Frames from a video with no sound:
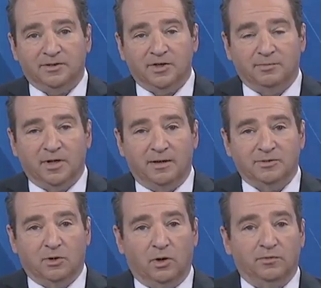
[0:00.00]
and sometimes
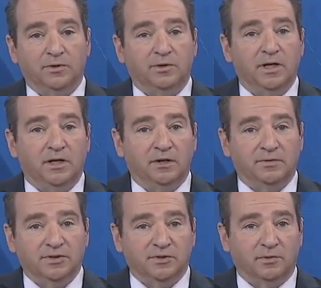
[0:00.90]
called the Dean of
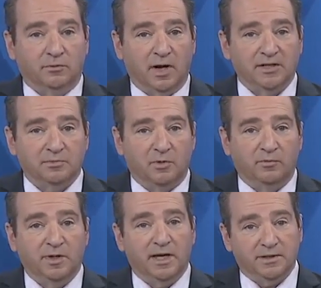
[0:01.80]
the Civil Rights
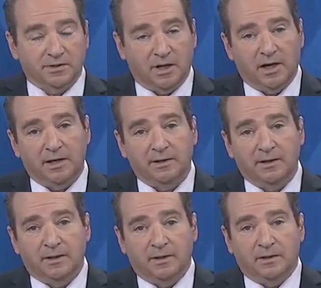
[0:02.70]
Movement, has died.
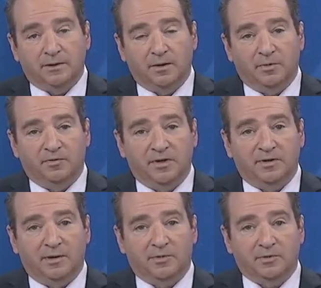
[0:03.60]

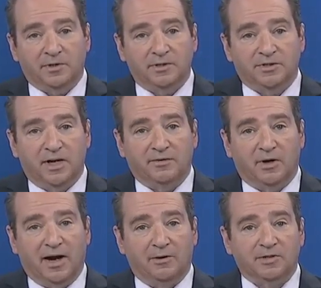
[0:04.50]
WVTM 13
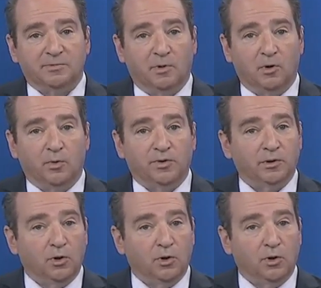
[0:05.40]
Xavier Harris spoke with a